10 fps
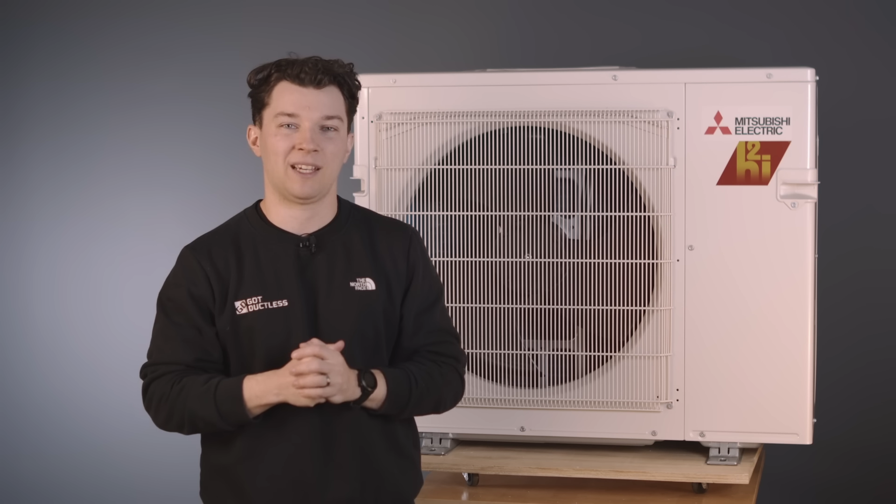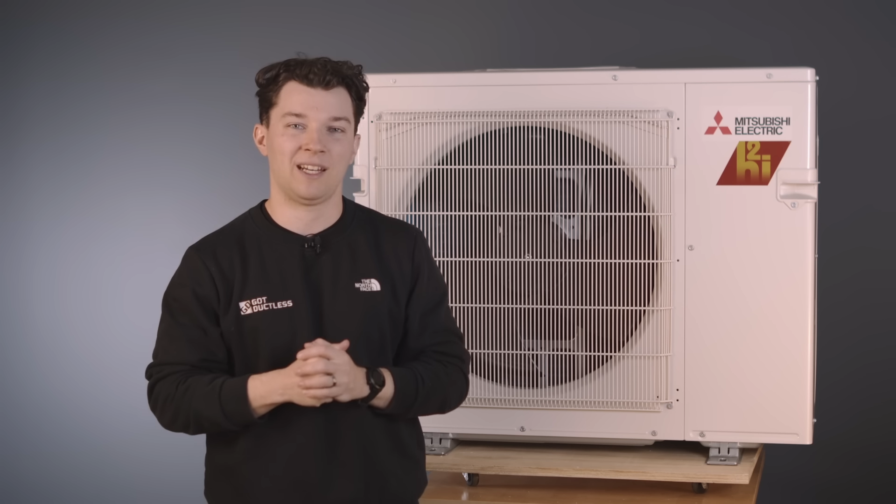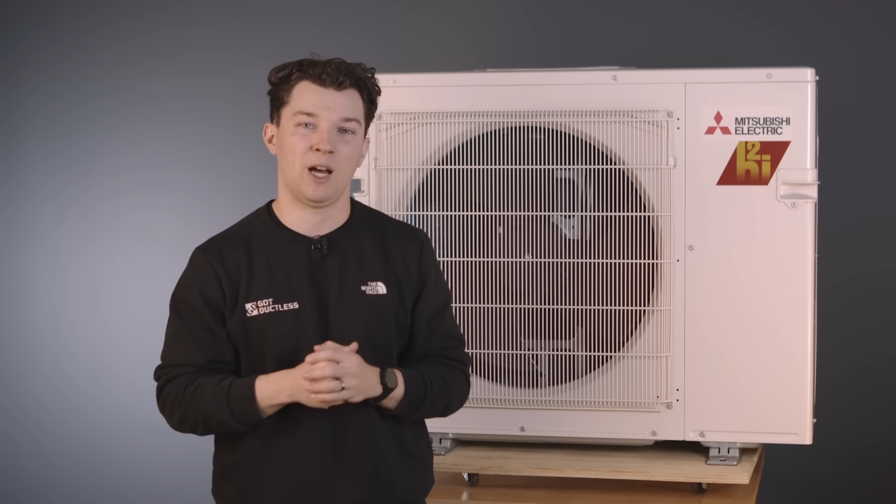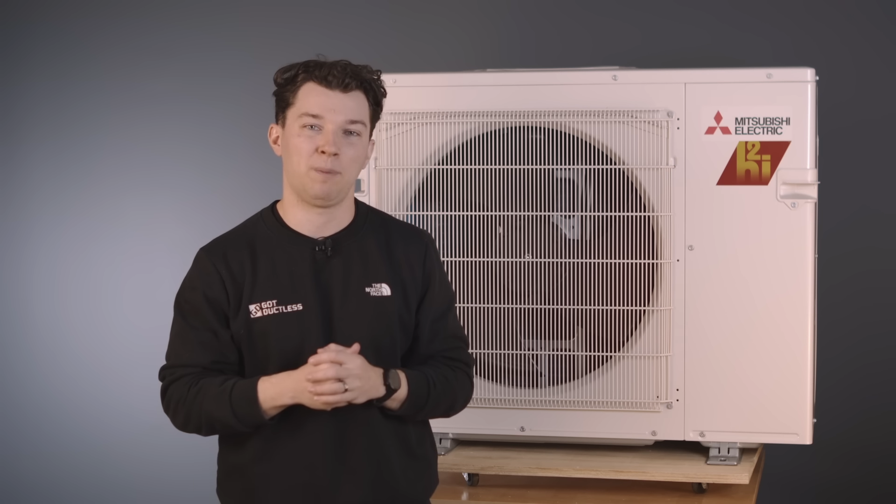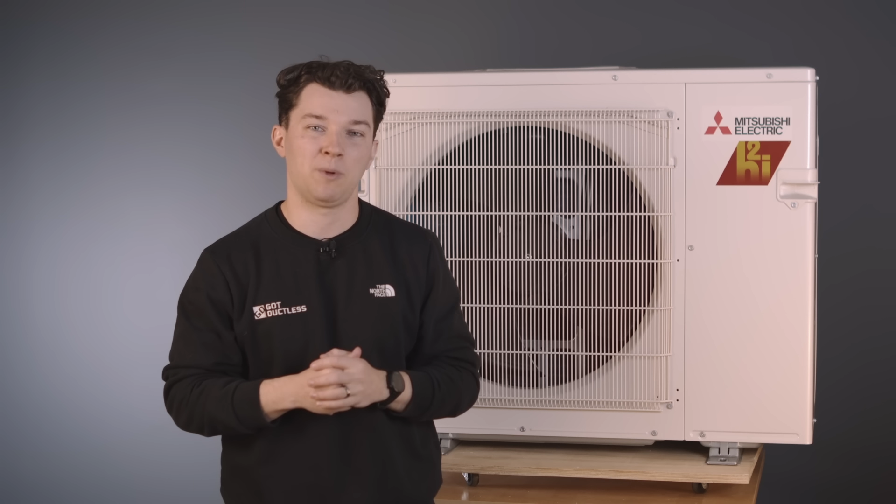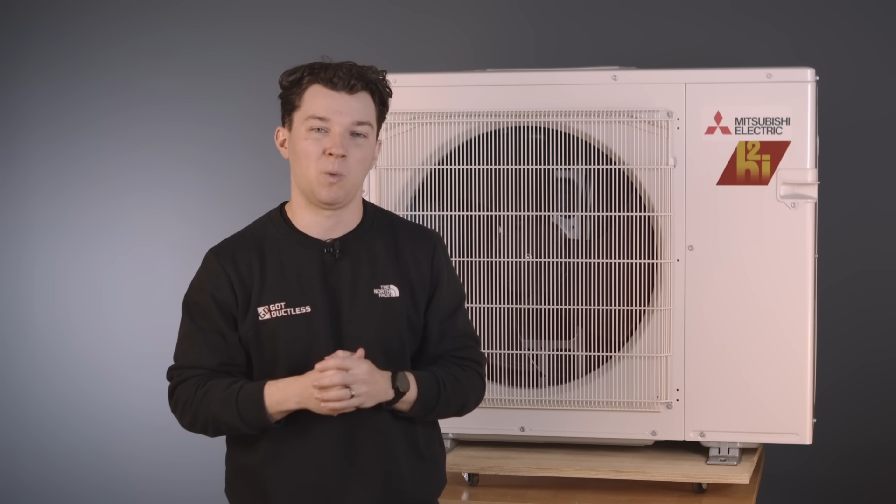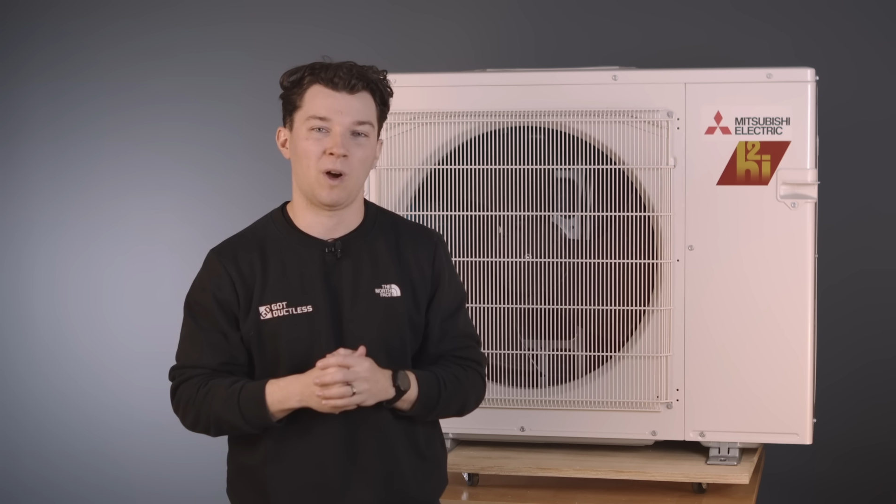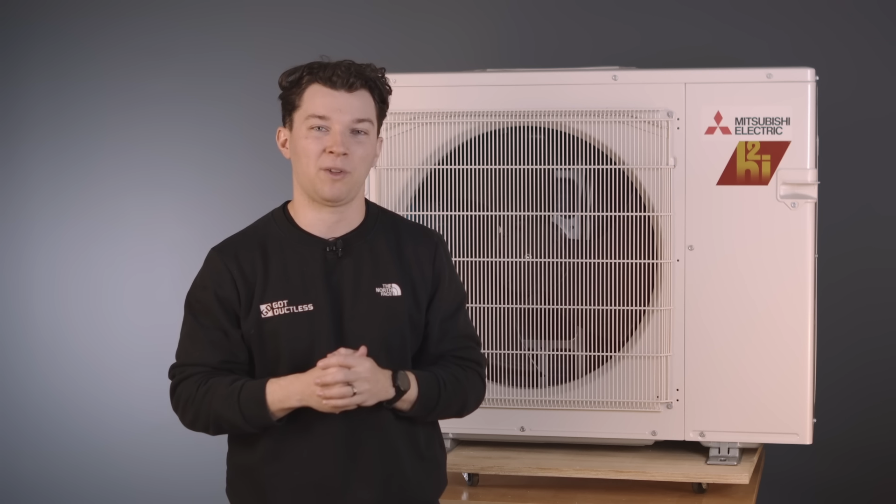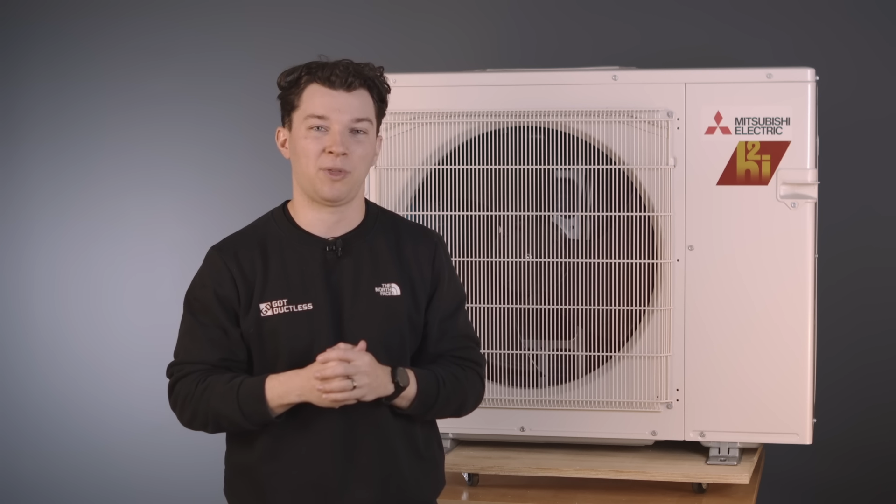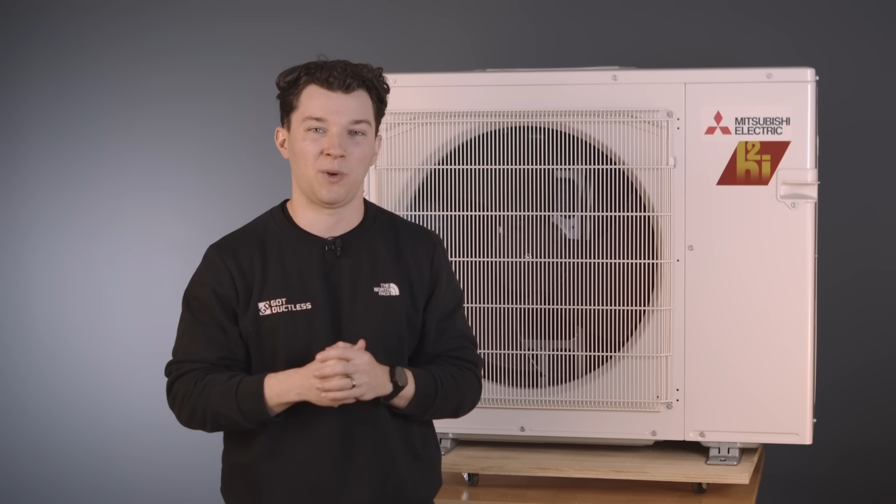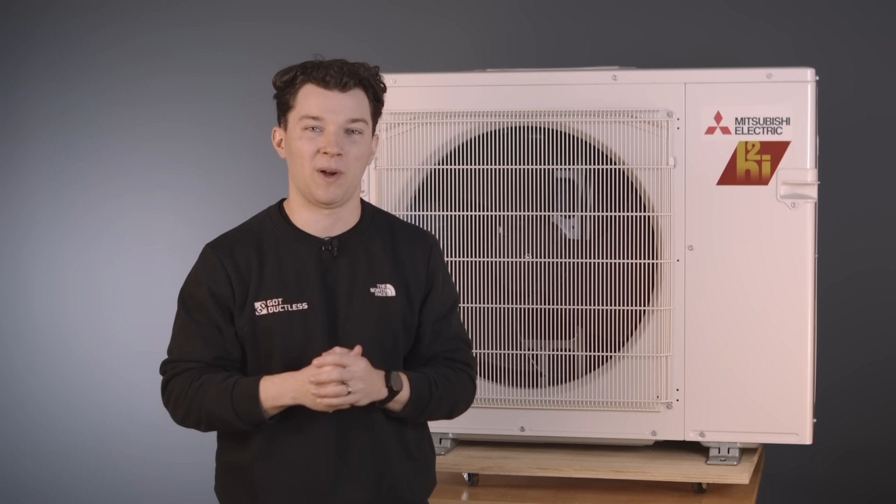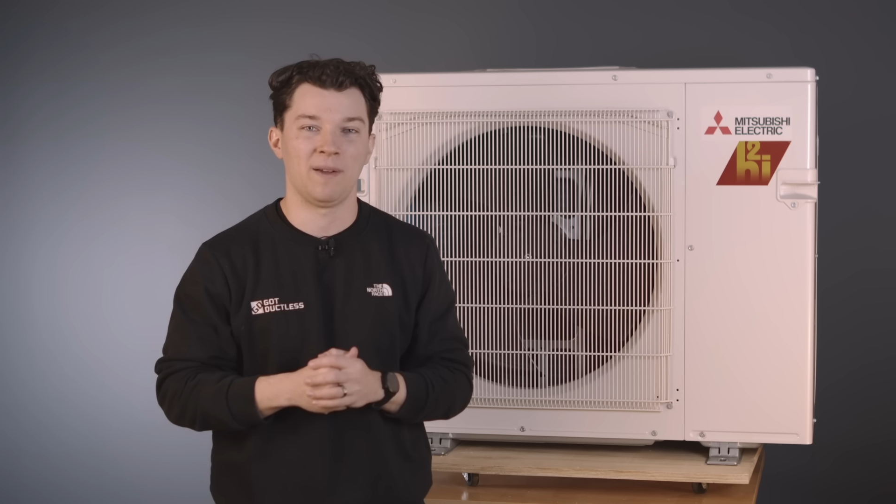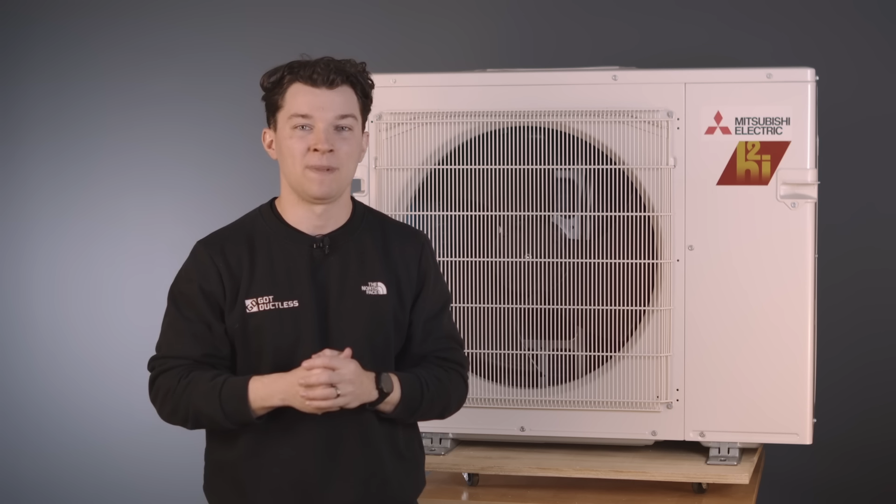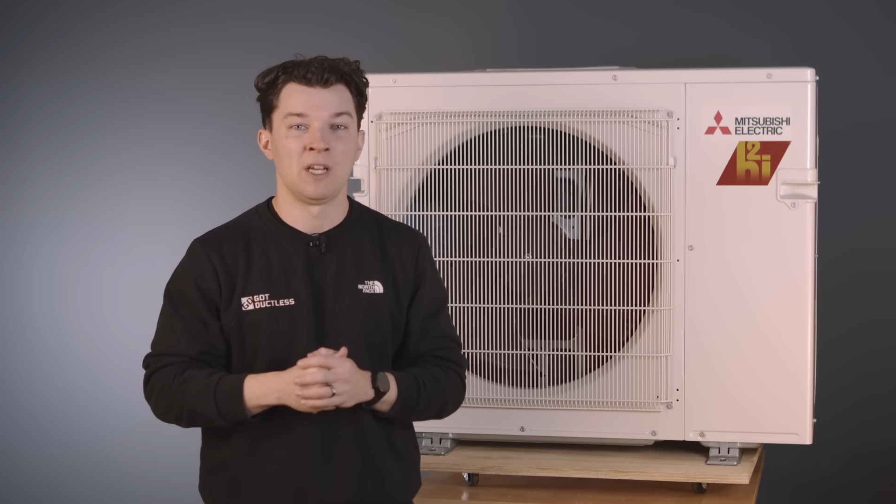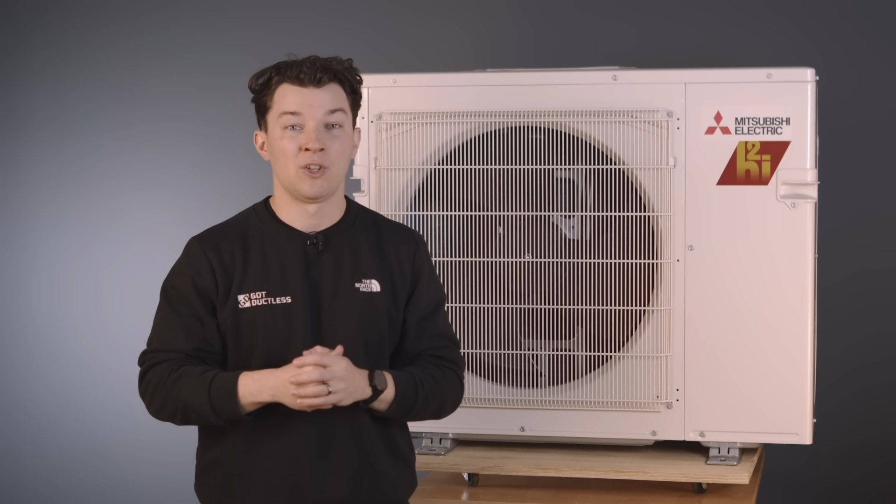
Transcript: can help you walk through it.